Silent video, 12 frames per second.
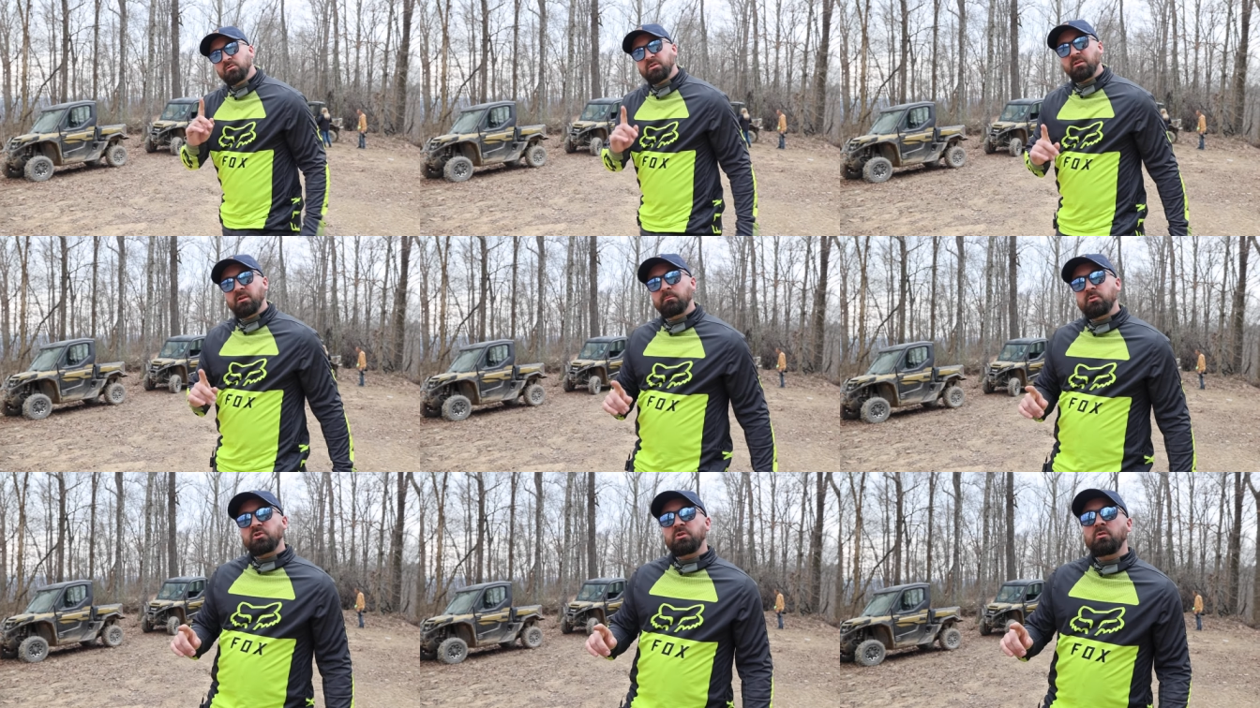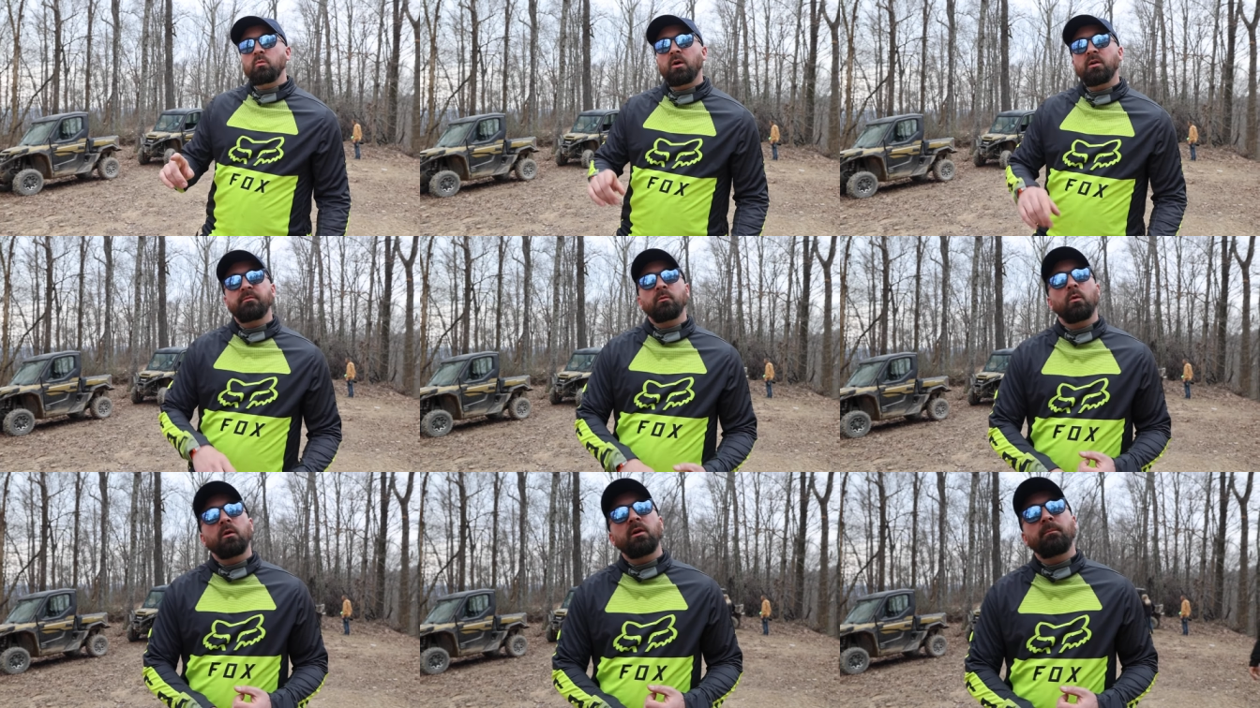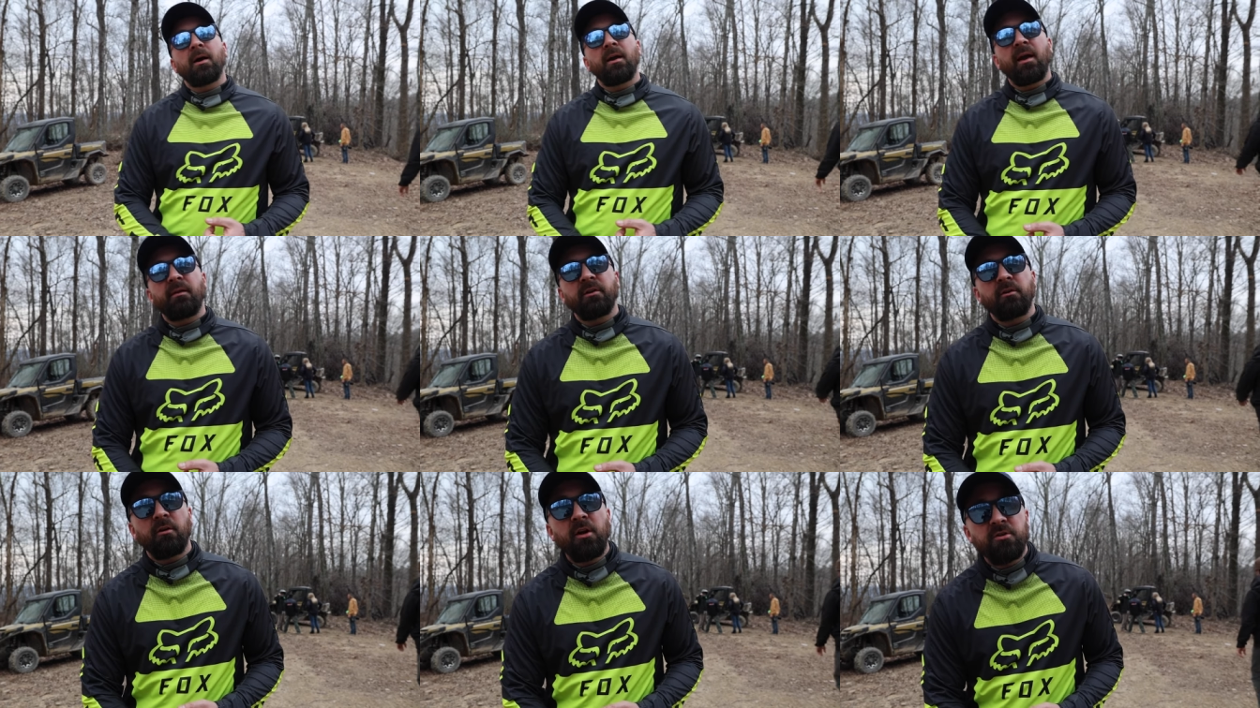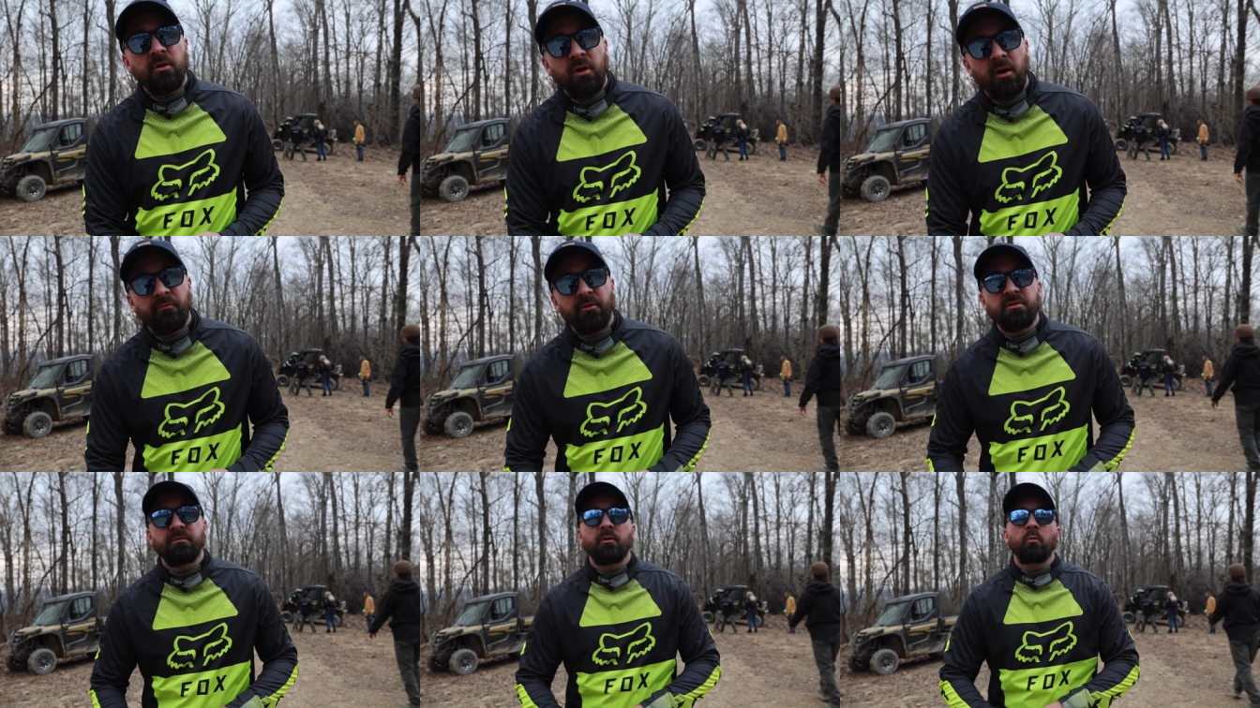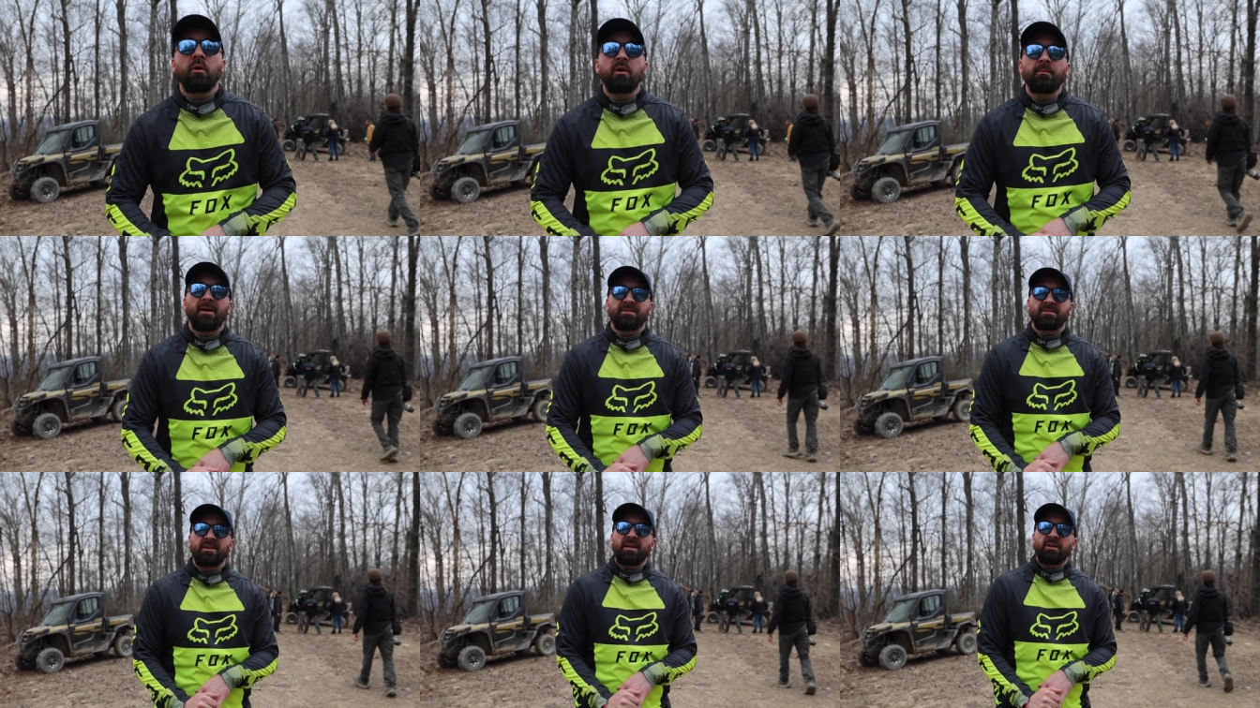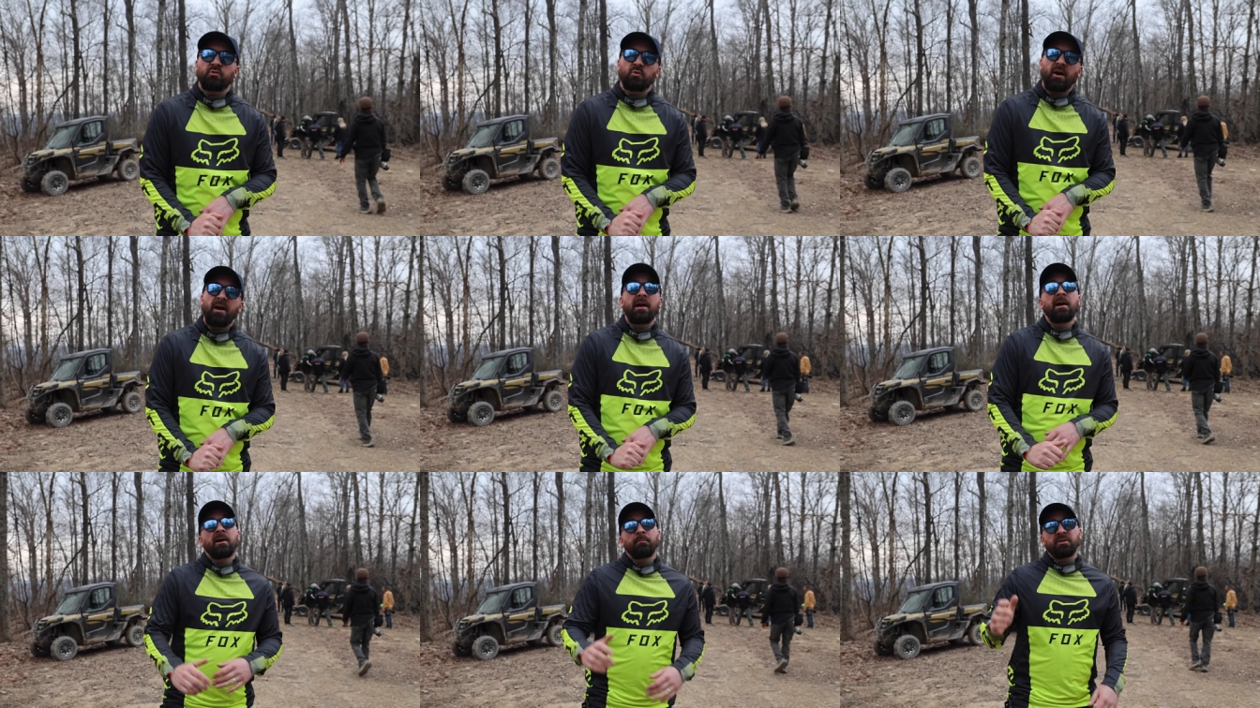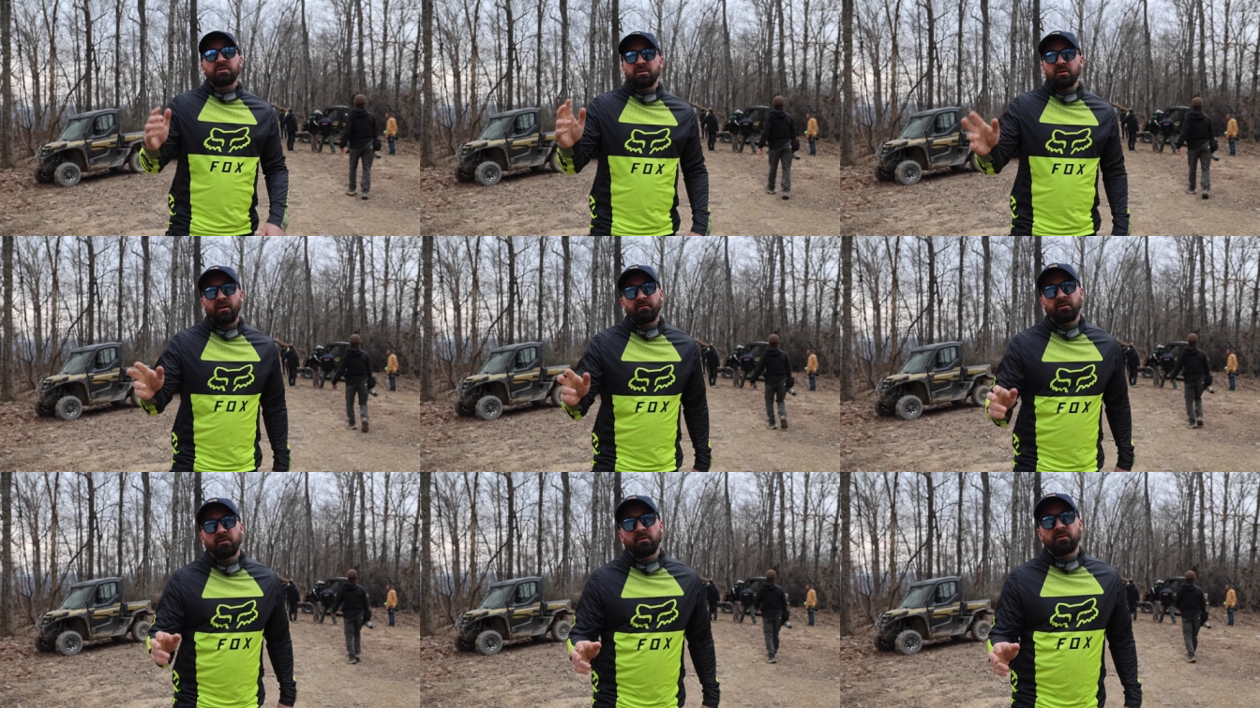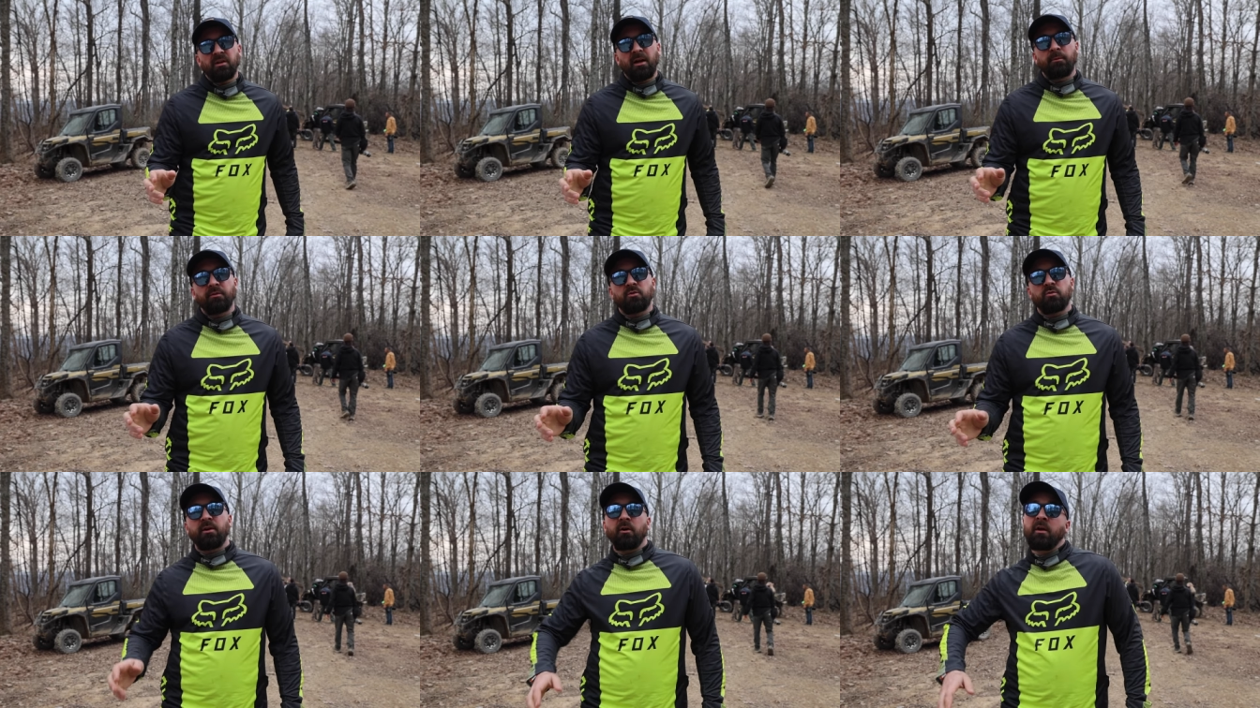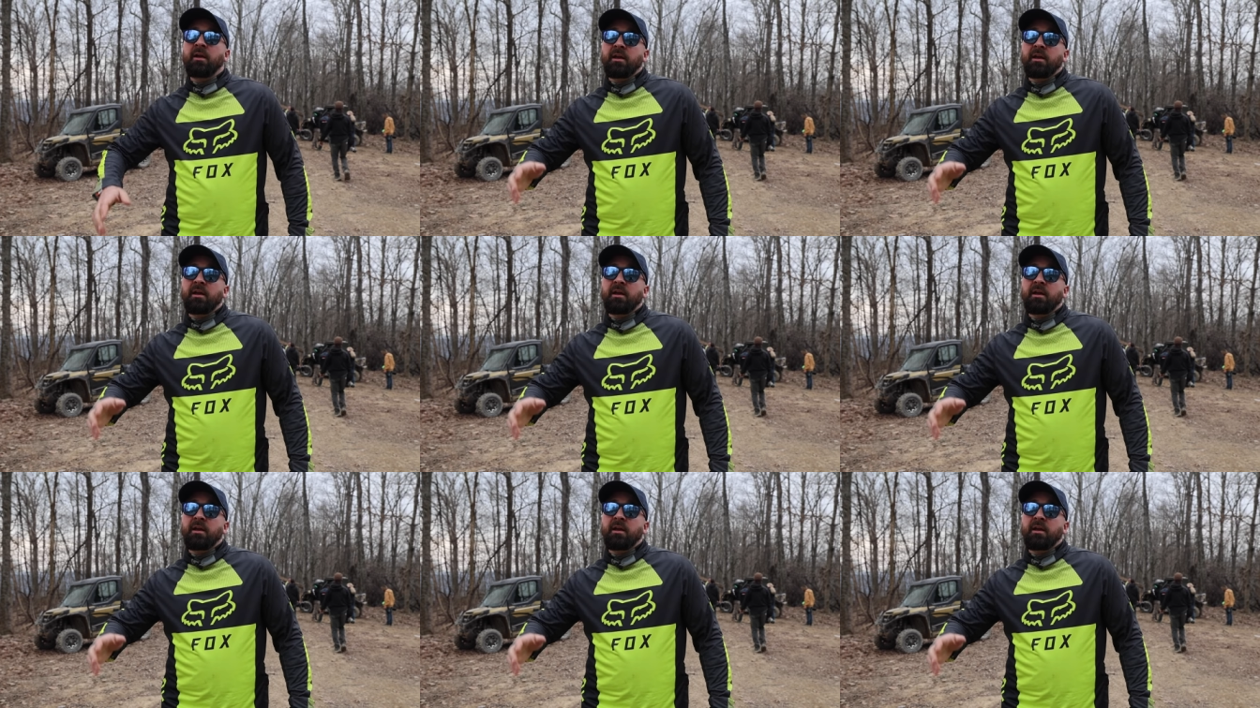utility machine you want if you're worried about having creature comforts, if you're worried about staying dry, but still having a good time on the trail.